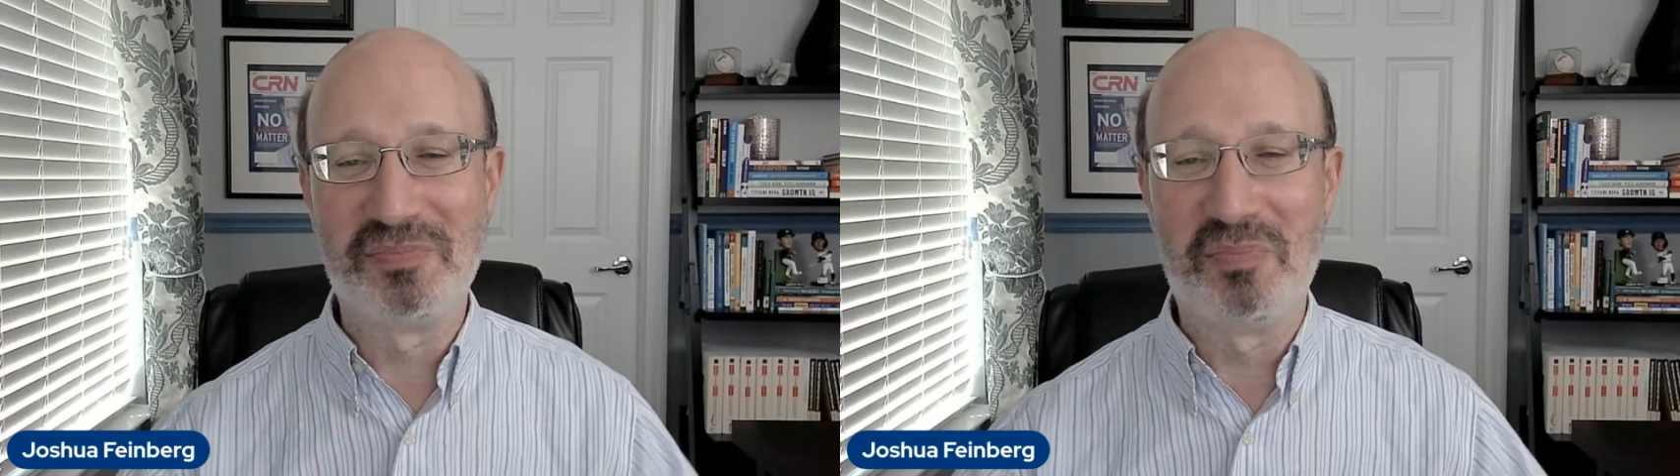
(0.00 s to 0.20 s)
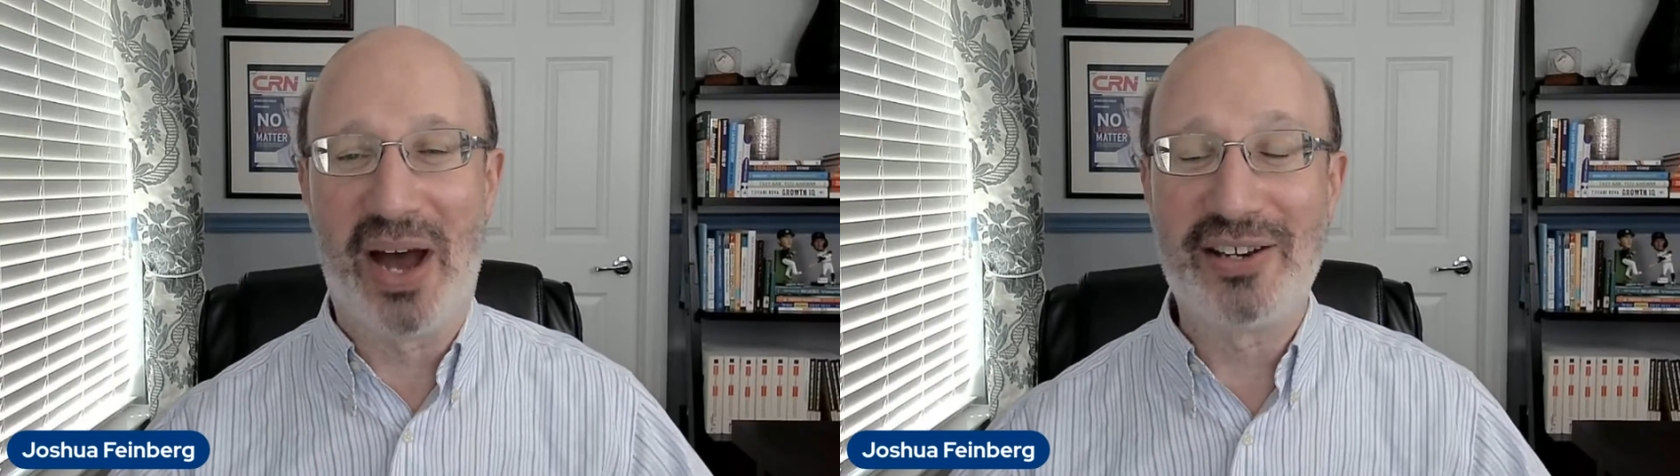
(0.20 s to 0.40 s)

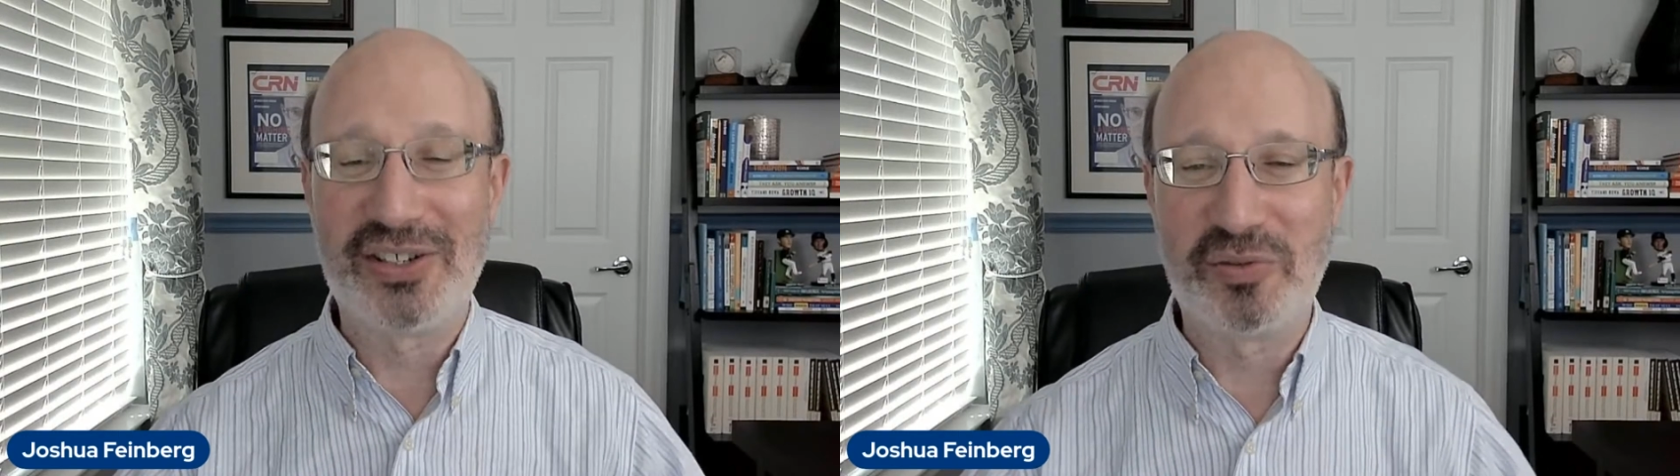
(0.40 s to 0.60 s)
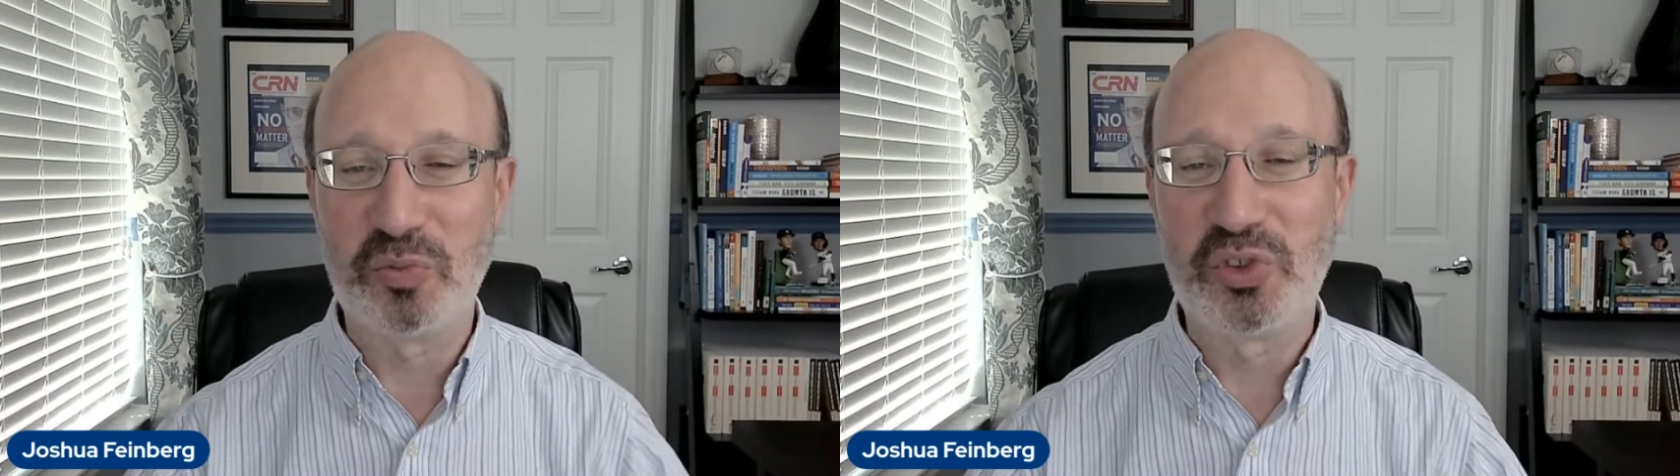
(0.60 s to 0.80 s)
my
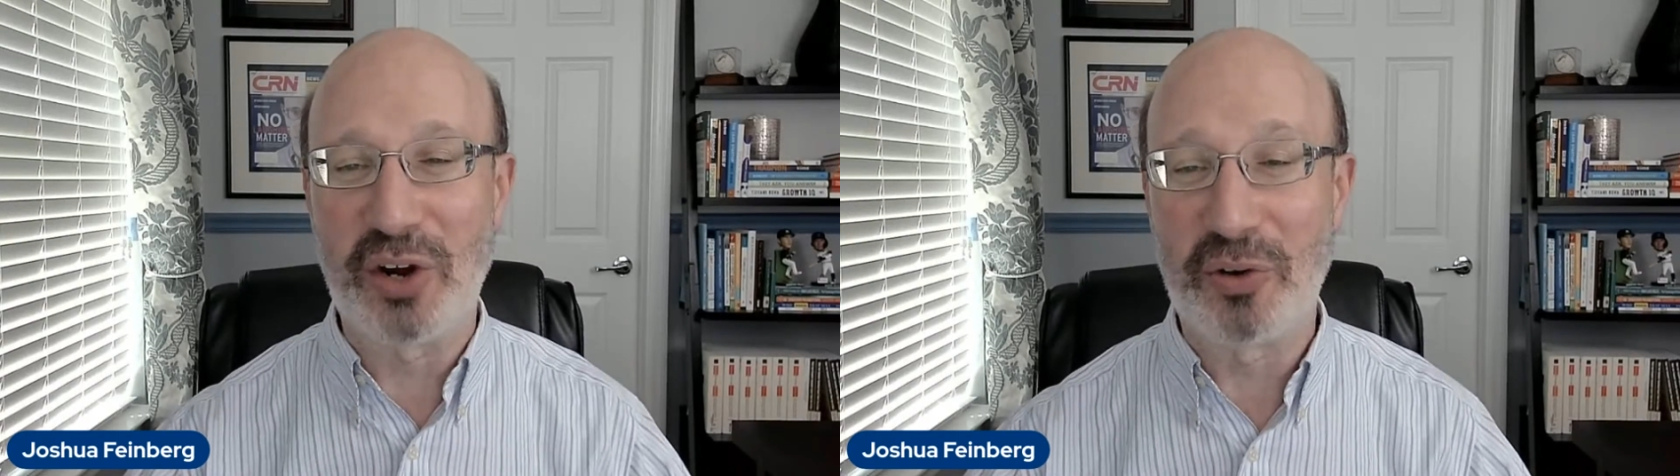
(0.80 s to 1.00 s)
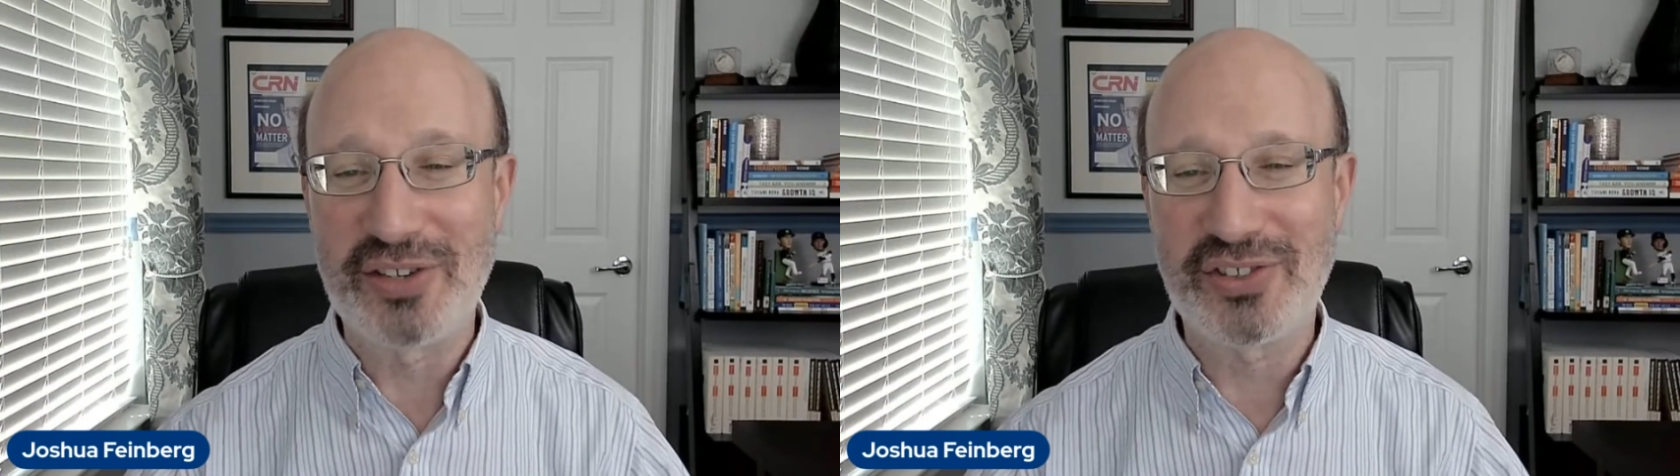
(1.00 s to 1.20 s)

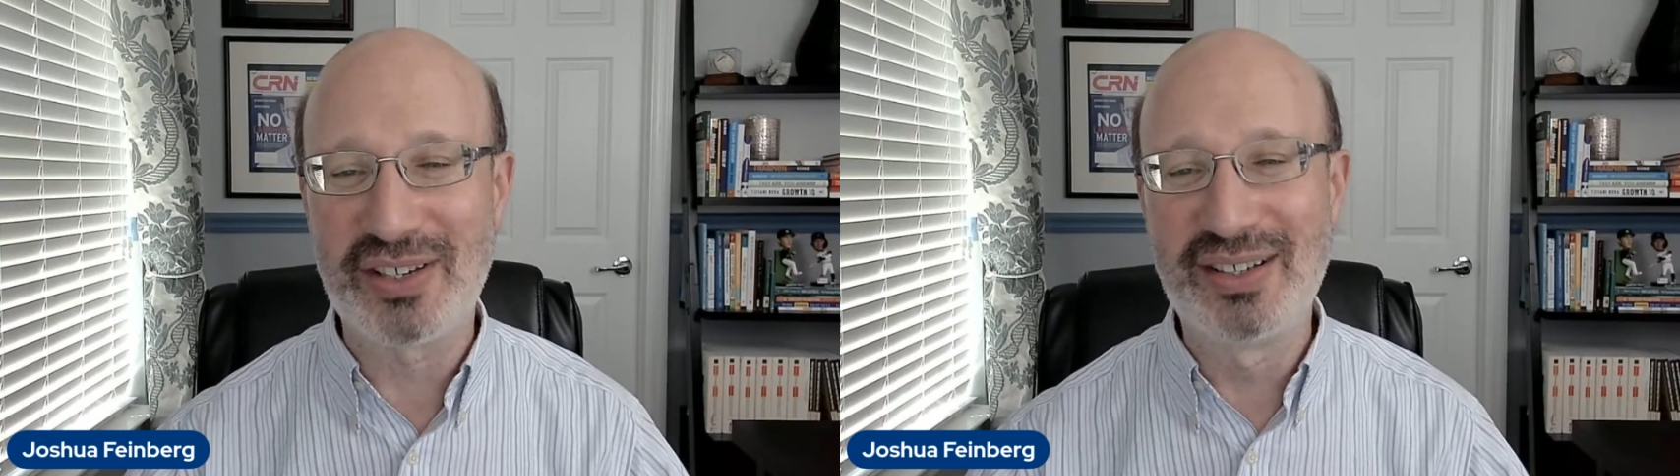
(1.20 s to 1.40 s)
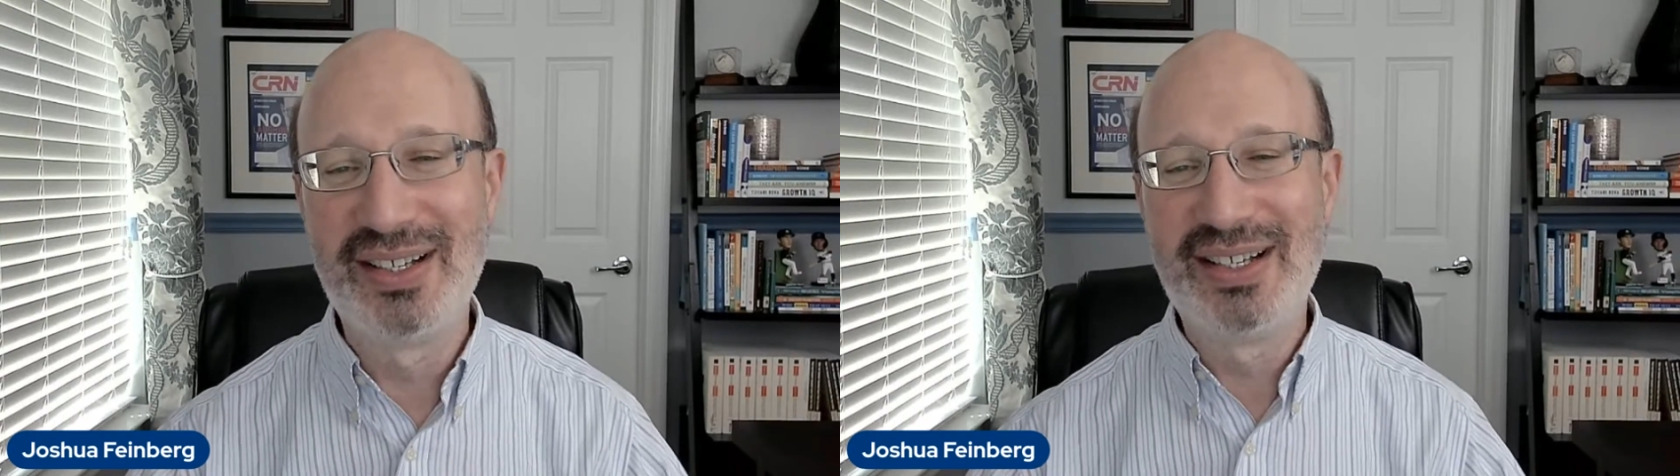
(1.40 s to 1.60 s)
generation,